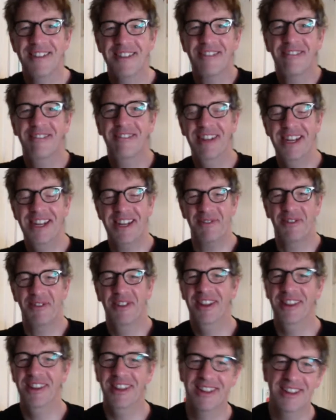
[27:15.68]
great
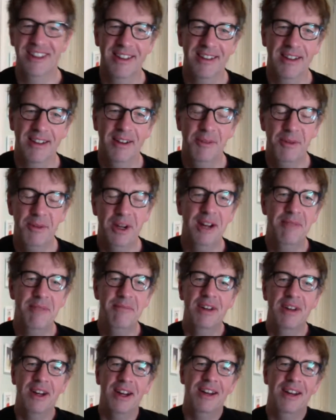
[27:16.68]
fun. This is. I
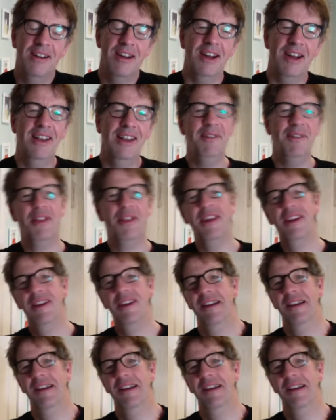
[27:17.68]
love that.